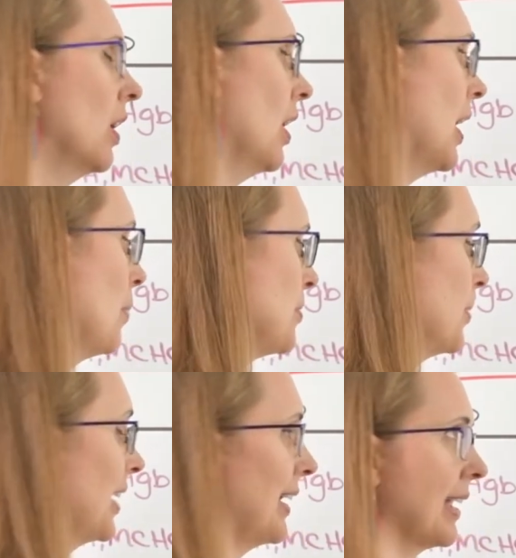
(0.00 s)

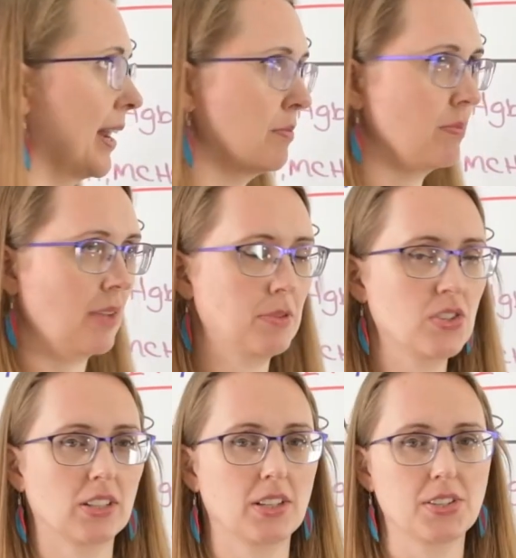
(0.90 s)
Albumin, and again, I'm, I'm
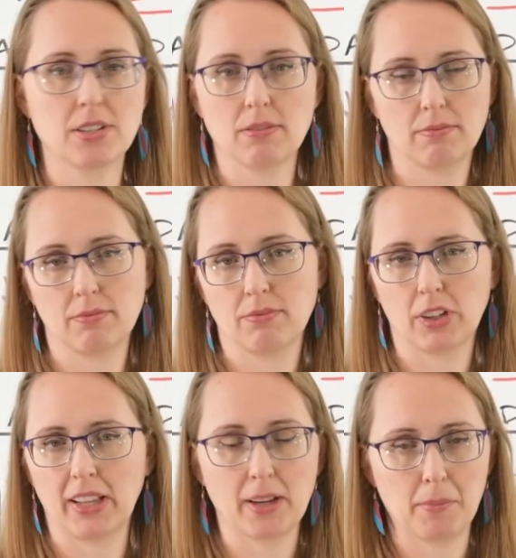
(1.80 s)
using this for
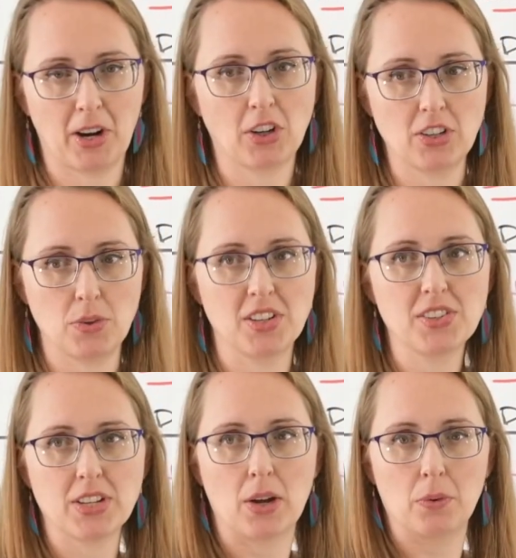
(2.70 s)
like American
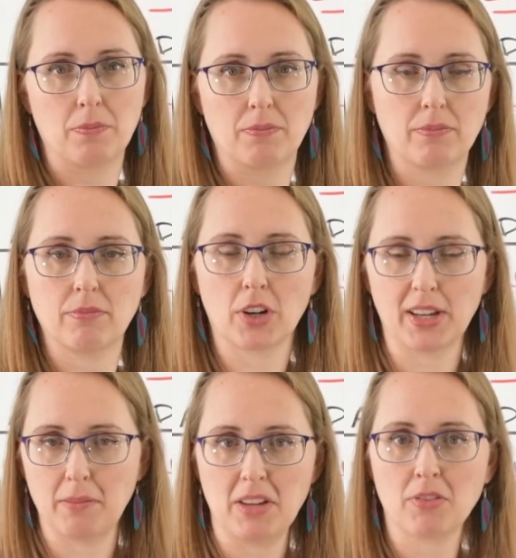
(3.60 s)
units, so
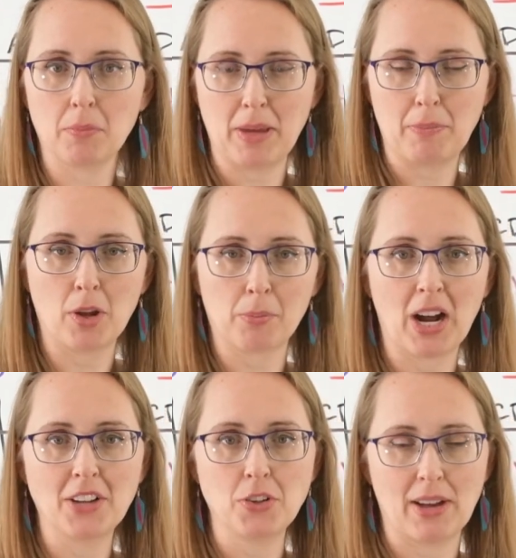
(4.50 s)
forgive me for people
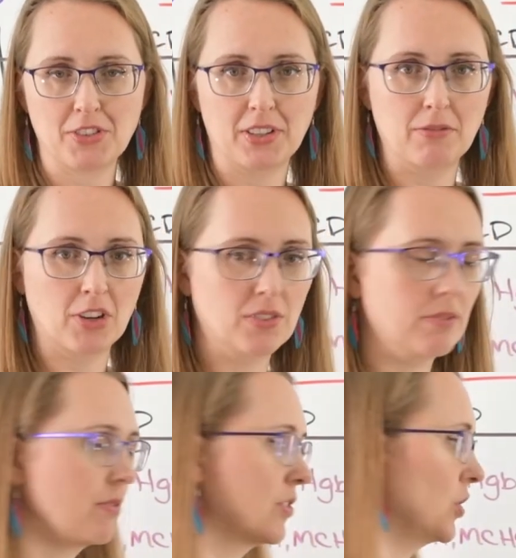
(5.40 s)
abroad, you have to convert
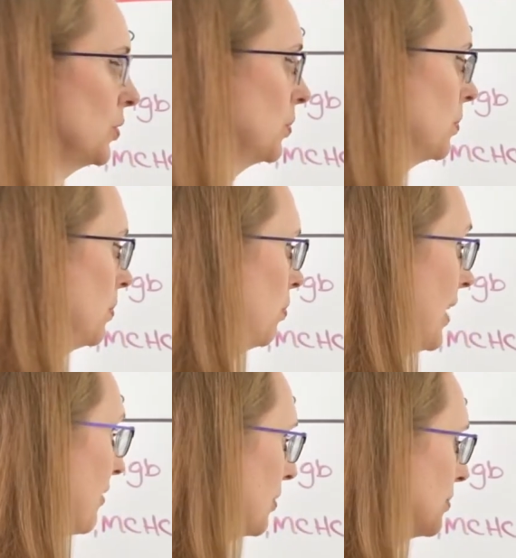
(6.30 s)
to
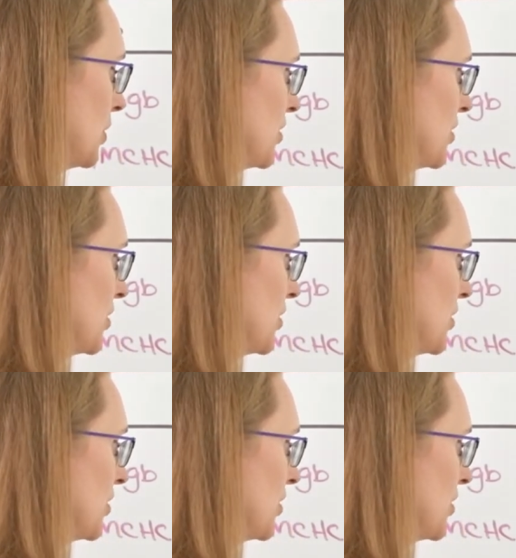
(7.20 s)
whatever units